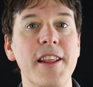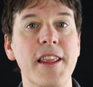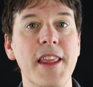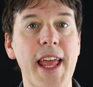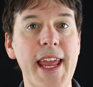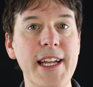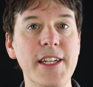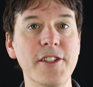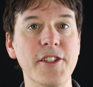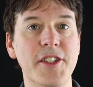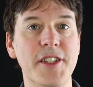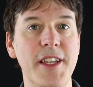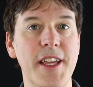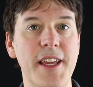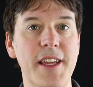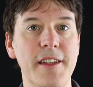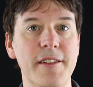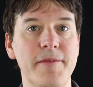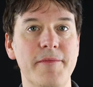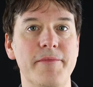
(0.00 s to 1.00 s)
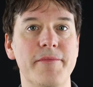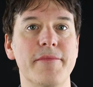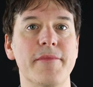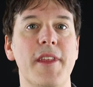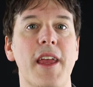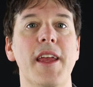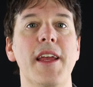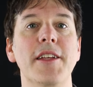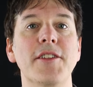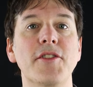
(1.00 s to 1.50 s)
Latency
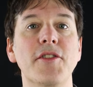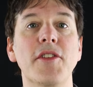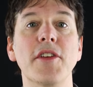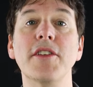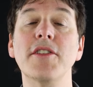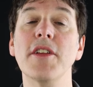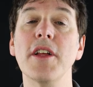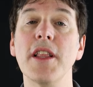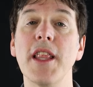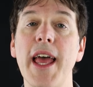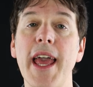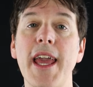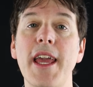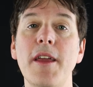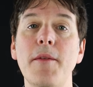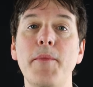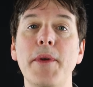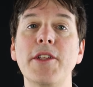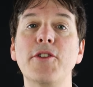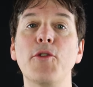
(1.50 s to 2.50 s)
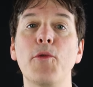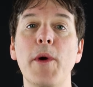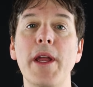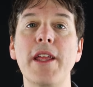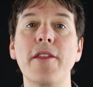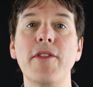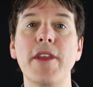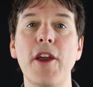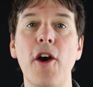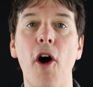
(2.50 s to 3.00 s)
is the delay
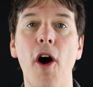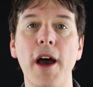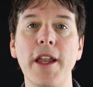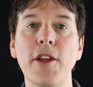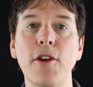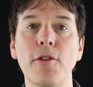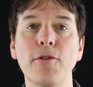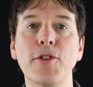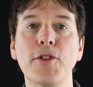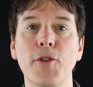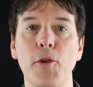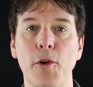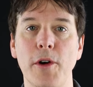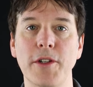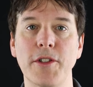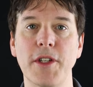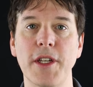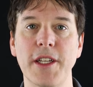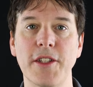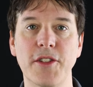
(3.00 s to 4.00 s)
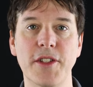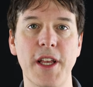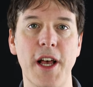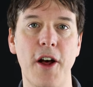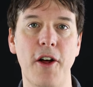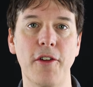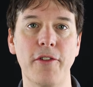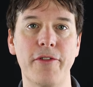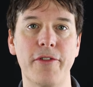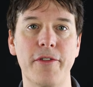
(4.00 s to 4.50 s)
between the audio source
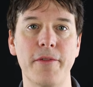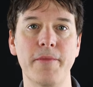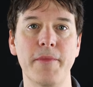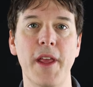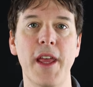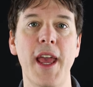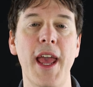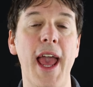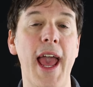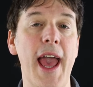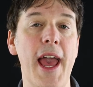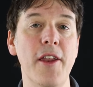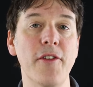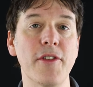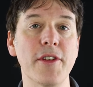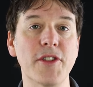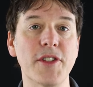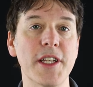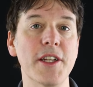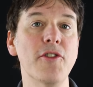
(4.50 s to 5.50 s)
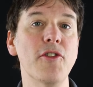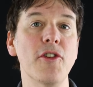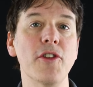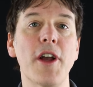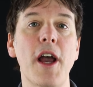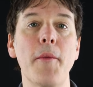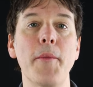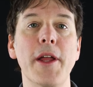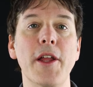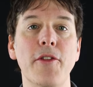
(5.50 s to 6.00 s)
itself and the signal
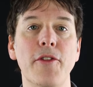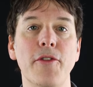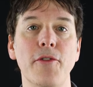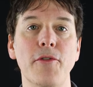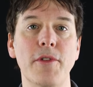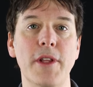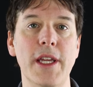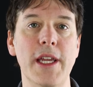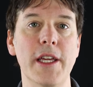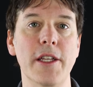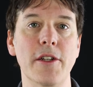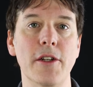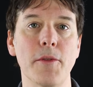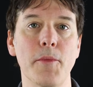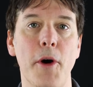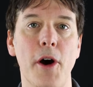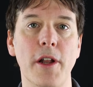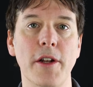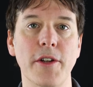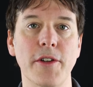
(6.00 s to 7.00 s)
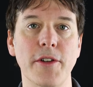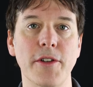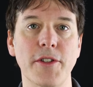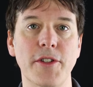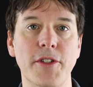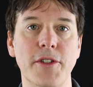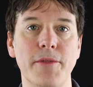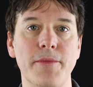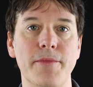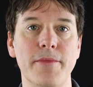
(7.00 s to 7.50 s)
coming through the in-ear
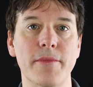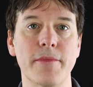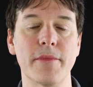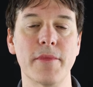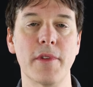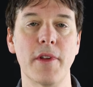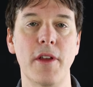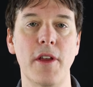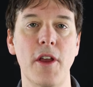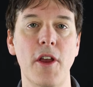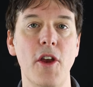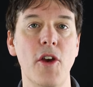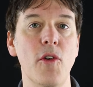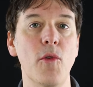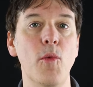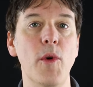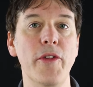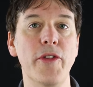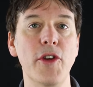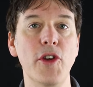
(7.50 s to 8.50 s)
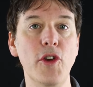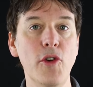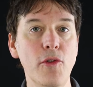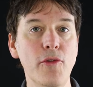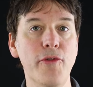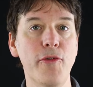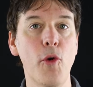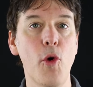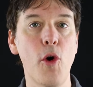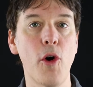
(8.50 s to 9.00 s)
monitors. With the
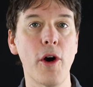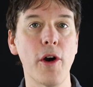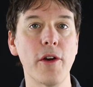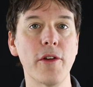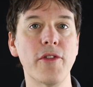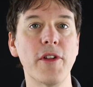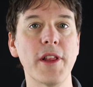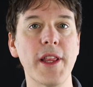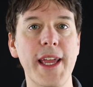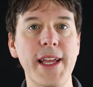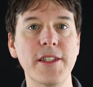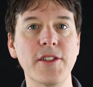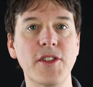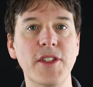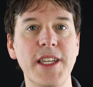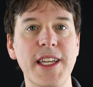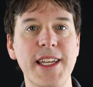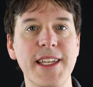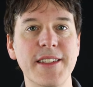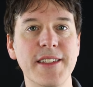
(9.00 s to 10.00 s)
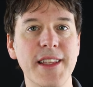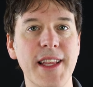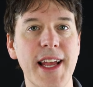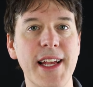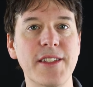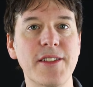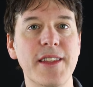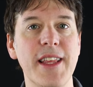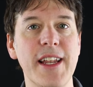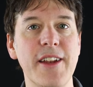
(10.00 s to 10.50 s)
U4, the latency is
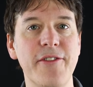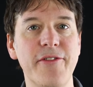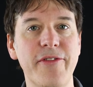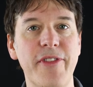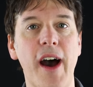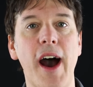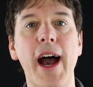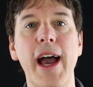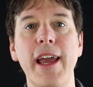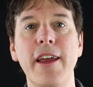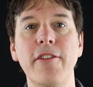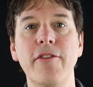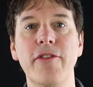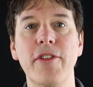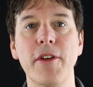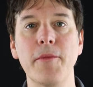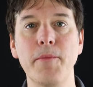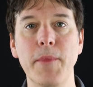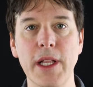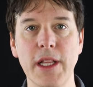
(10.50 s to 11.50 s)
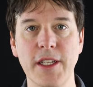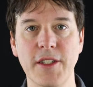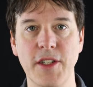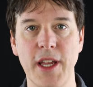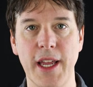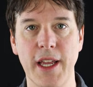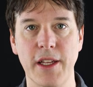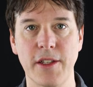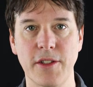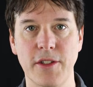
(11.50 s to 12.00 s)
less than 5
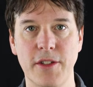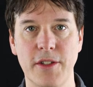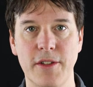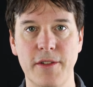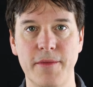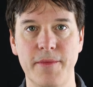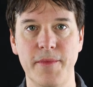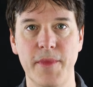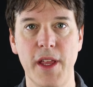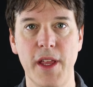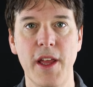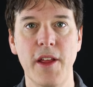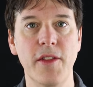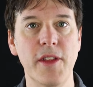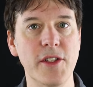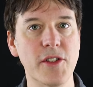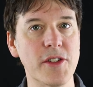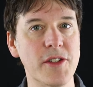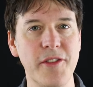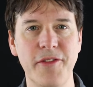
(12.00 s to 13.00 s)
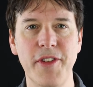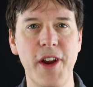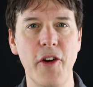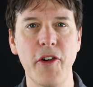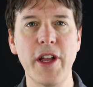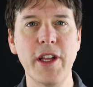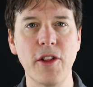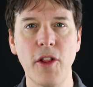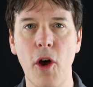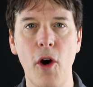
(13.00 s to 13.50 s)
milliseconds. This is a
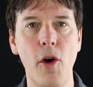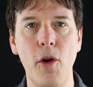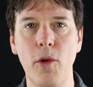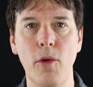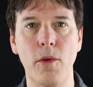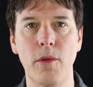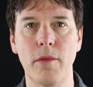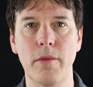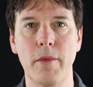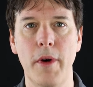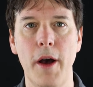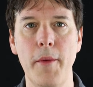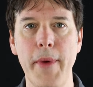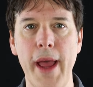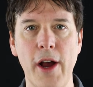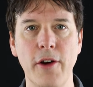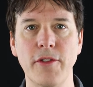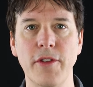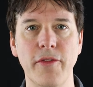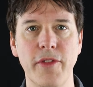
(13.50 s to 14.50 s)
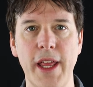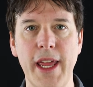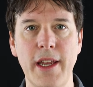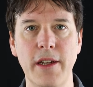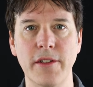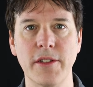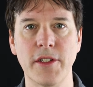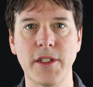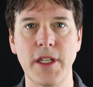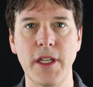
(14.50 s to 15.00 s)
very low amount of
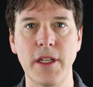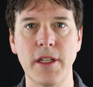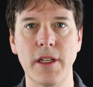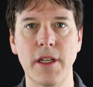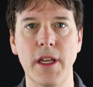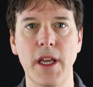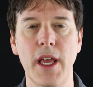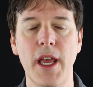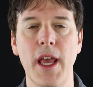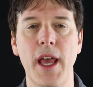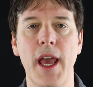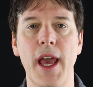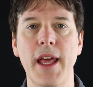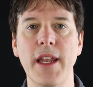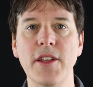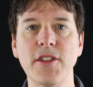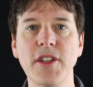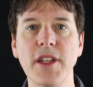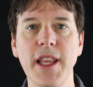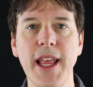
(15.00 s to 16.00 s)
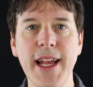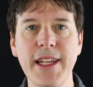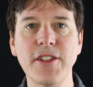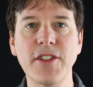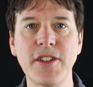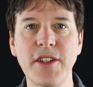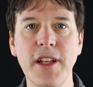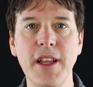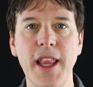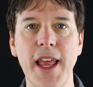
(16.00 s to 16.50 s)
latency and is
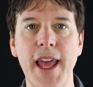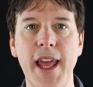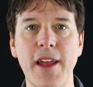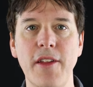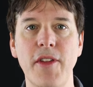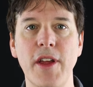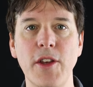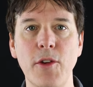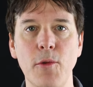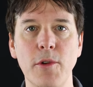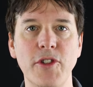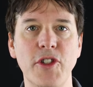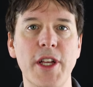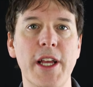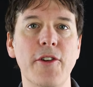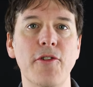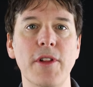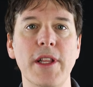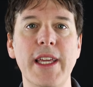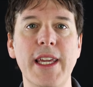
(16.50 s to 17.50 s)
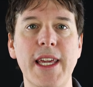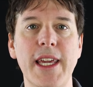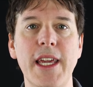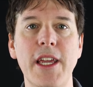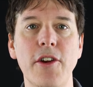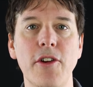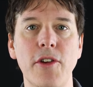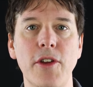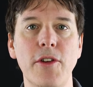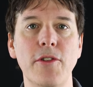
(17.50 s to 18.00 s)
less delay than you will generally
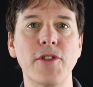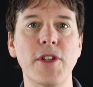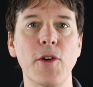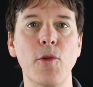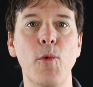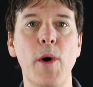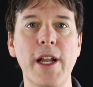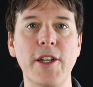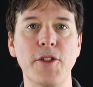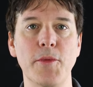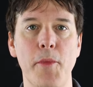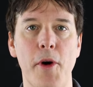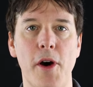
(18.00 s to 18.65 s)
hear using wedge